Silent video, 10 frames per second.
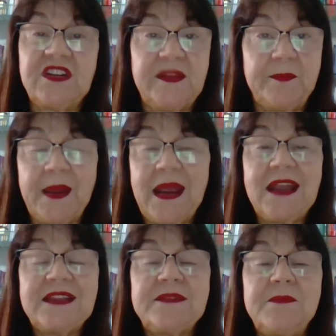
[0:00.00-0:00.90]

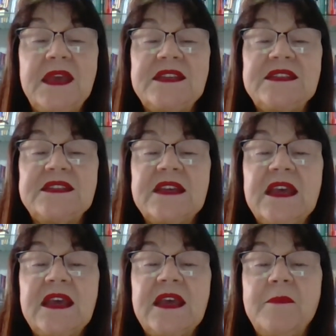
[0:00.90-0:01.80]
department,
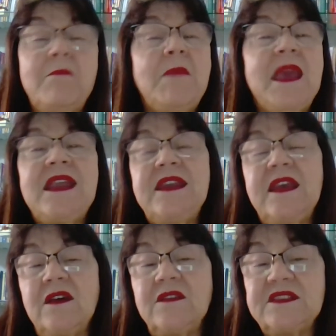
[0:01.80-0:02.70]
many
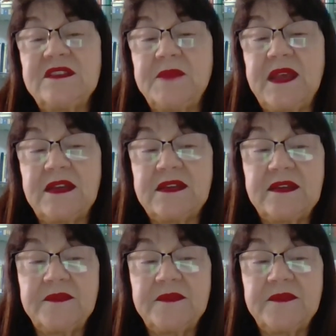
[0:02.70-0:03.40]
aldermen.